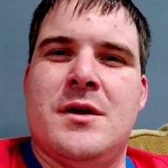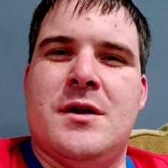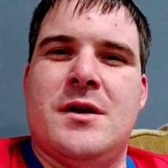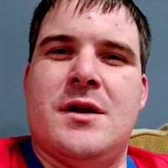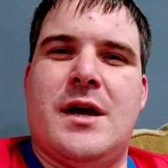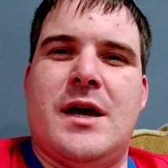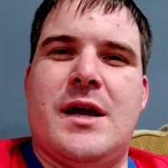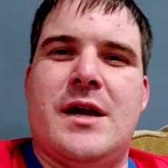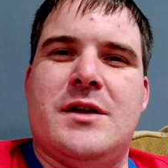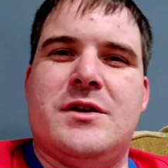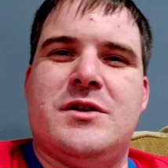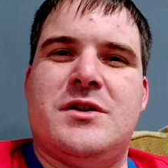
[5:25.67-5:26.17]

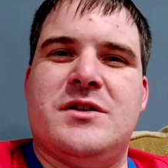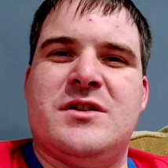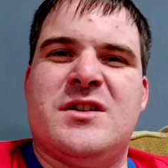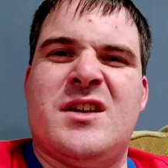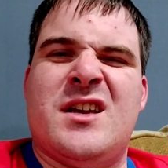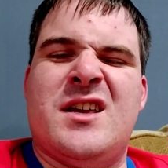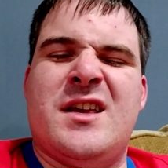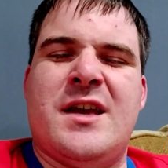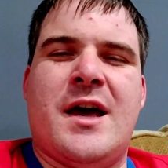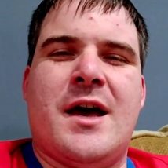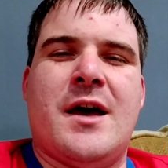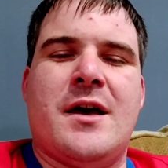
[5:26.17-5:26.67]
And she's
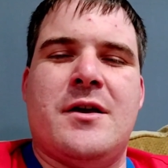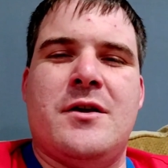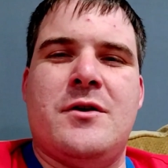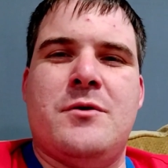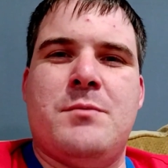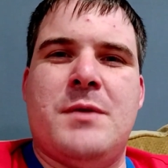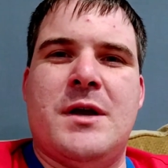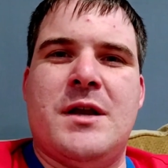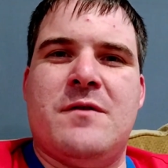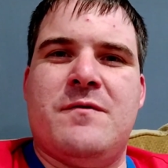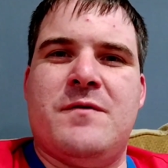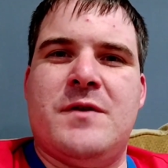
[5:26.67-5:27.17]
like, yeah, you
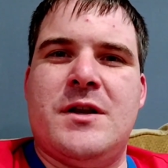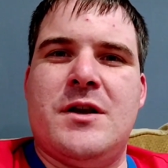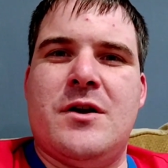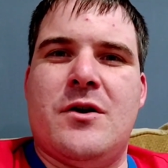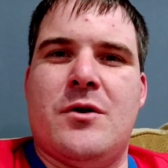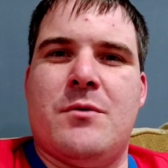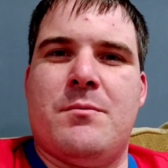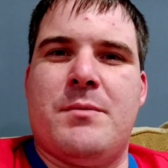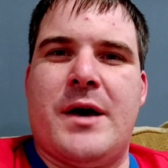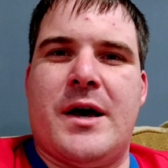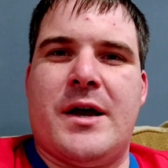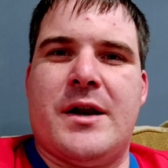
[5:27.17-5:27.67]
made a
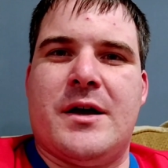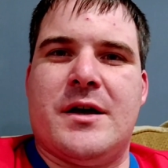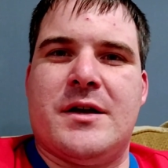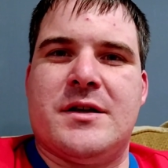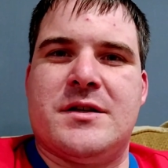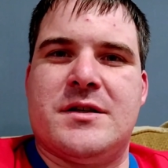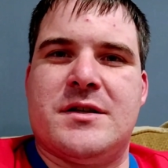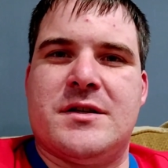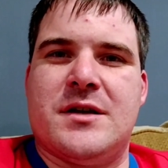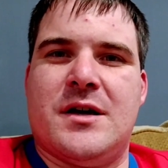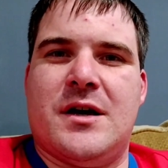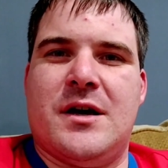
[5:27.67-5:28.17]
video about
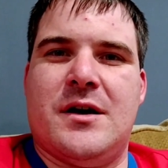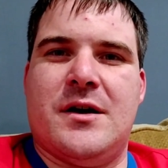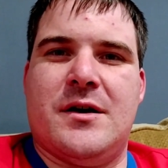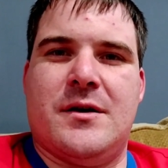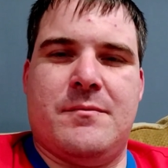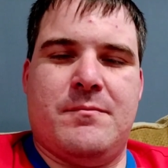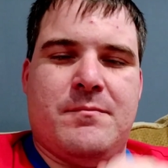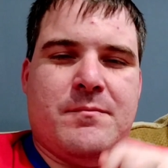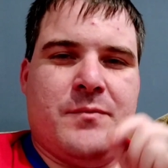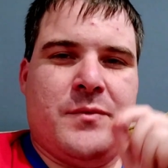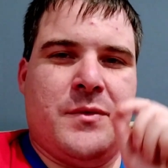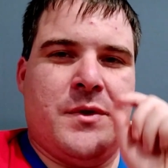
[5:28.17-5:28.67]
us.
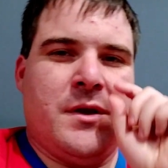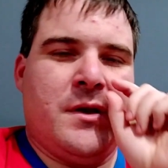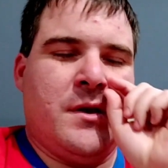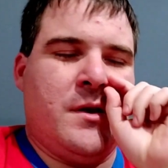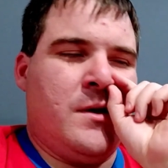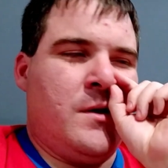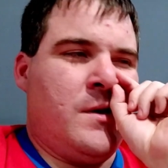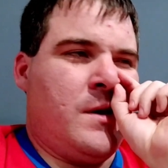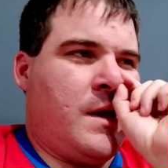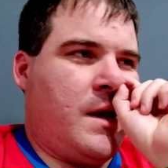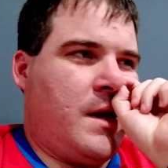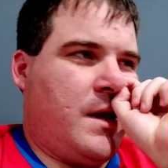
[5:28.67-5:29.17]

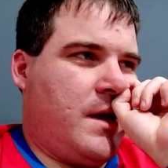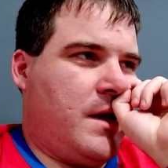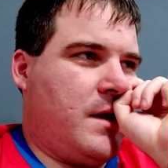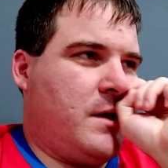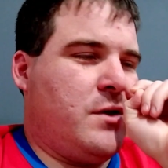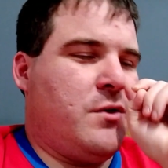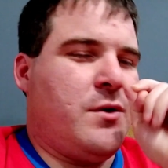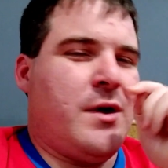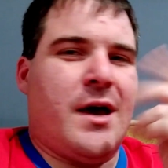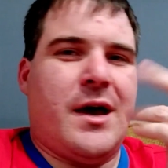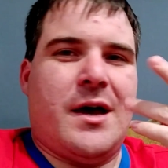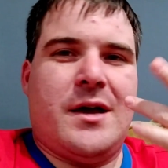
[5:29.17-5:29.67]
And
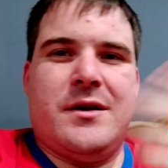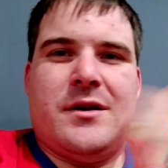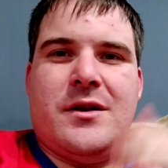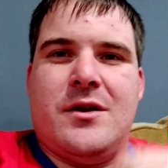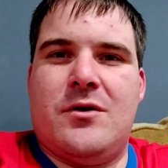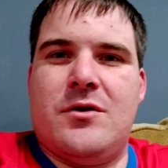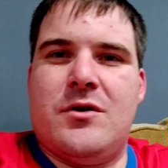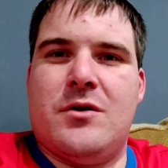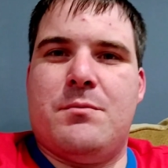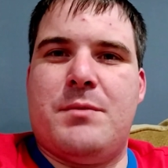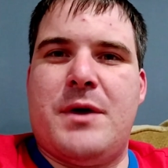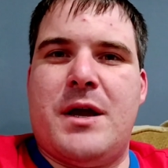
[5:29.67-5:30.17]
you had,
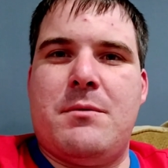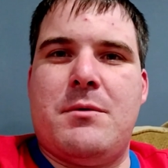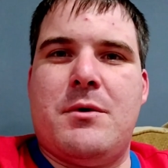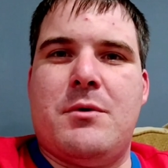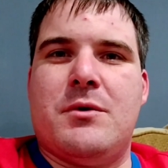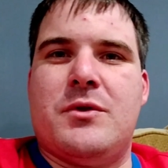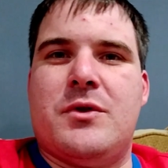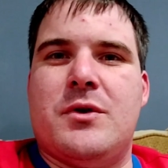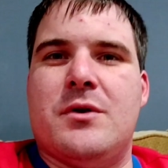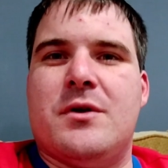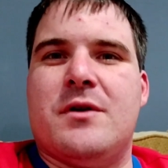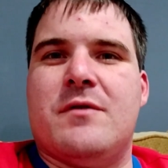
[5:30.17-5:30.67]
your baby
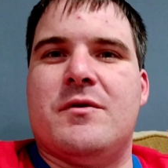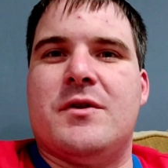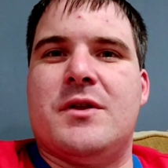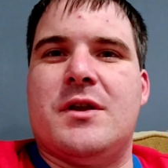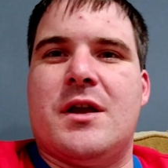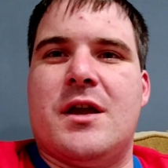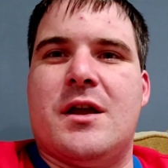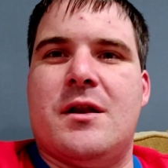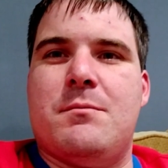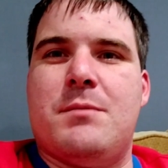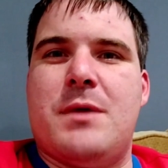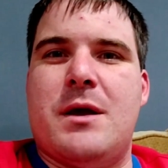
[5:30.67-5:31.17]
with you and
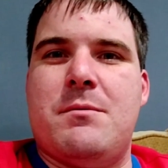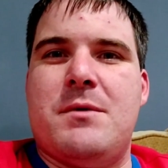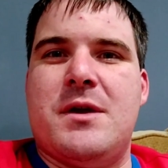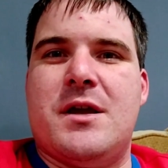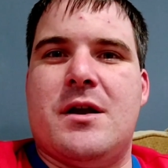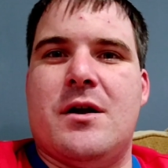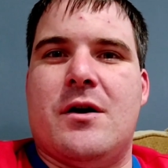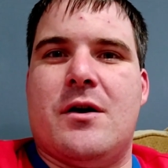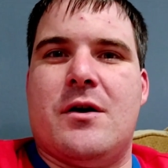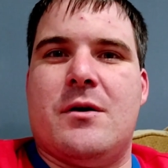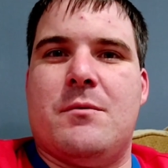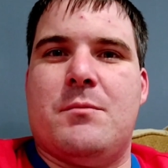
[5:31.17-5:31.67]
everything. You had a baby
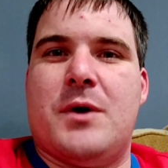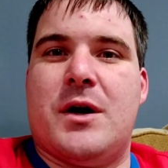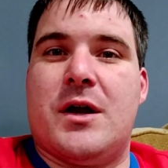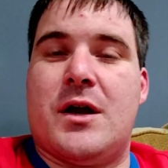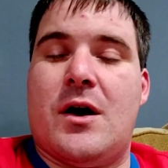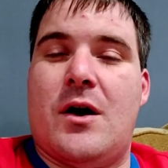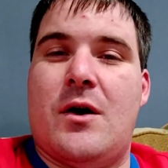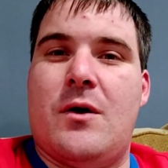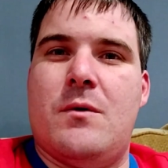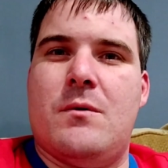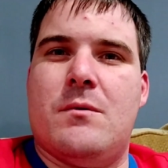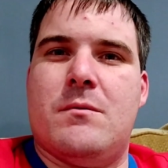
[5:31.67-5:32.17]
carrier. I'm like,
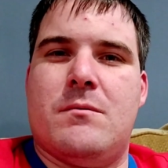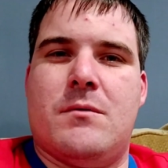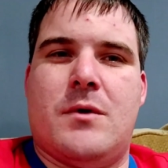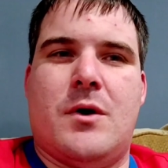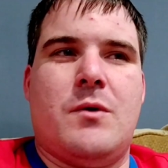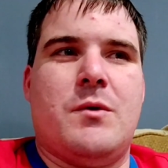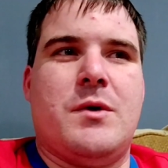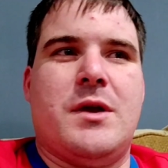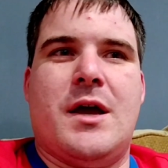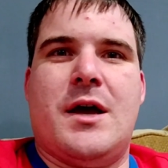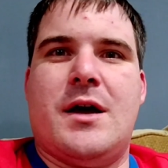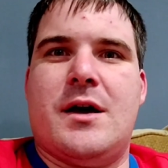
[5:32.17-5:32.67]

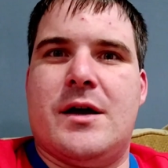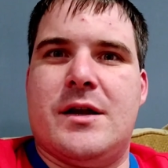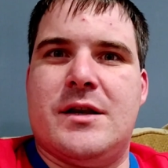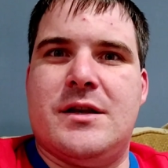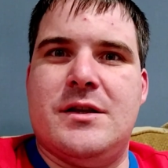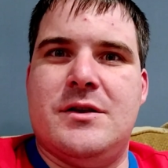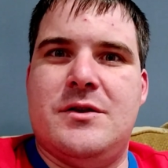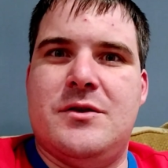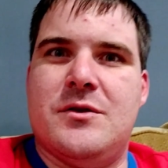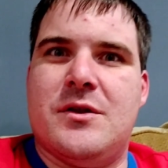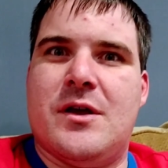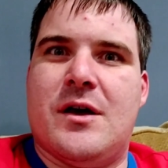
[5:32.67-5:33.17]
oh yeah, I
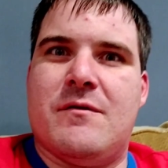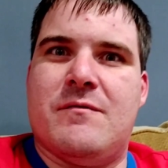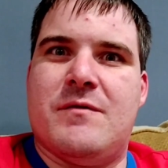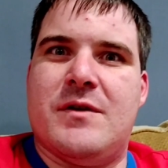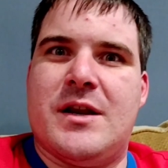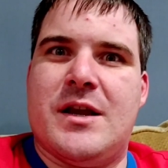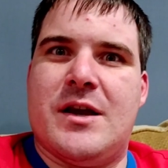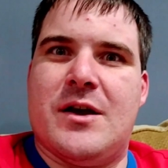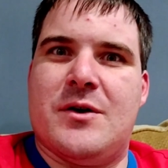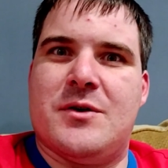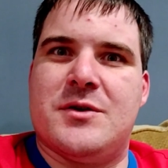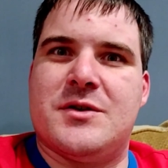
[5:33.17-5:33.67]
did do that
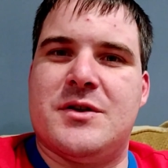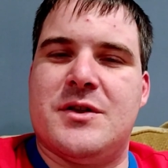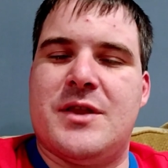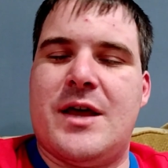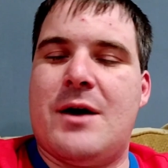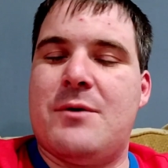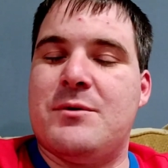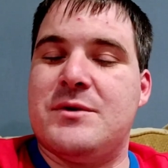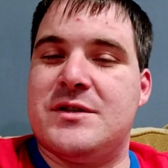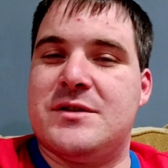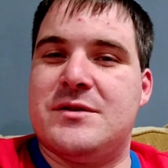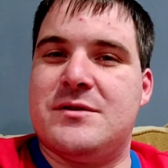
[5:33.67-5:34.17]
video. So
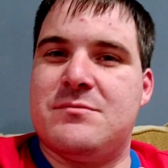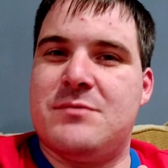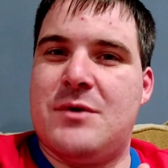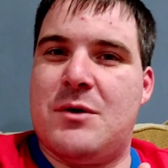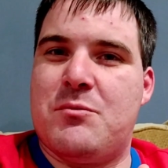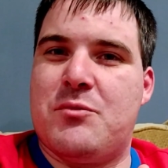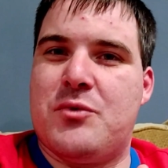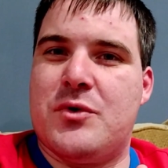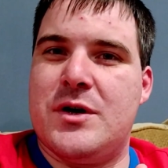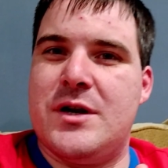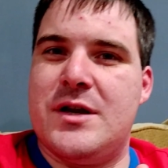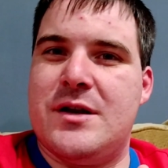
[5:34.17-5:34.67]
that was a
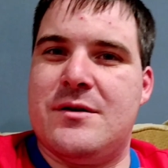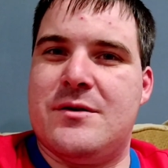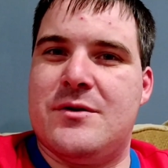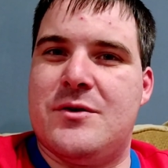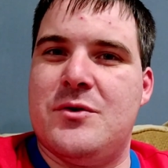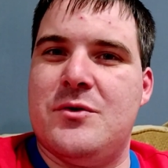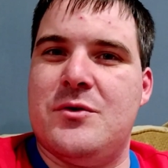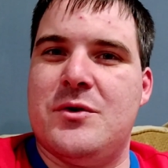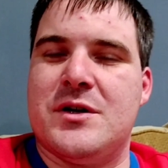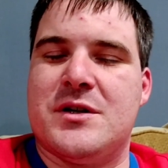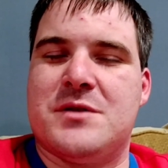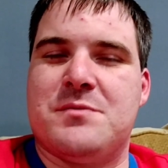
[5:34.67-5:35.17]
pretty
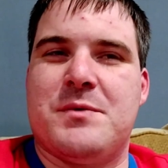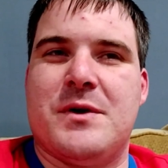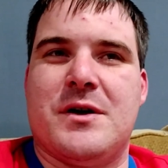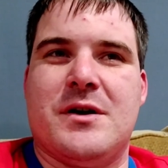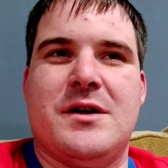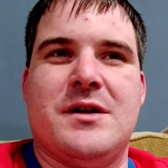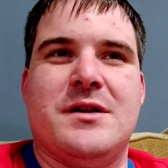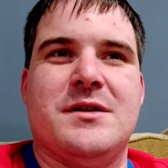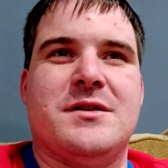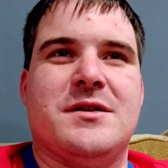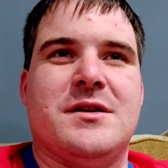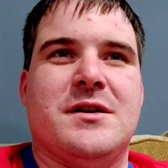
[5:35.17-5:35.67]
cool
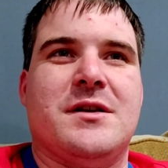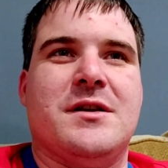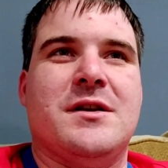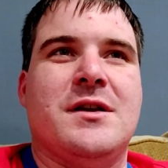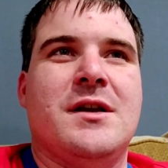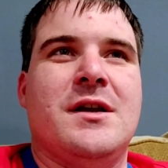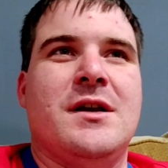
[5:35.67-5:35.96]
experience. And